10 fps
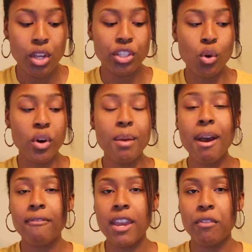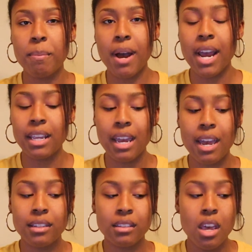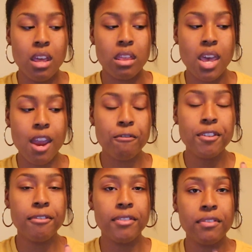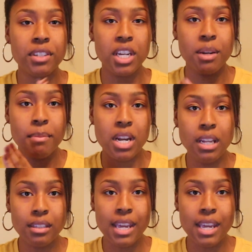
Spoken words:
So one of my favorite podcasts, every 15 minutes,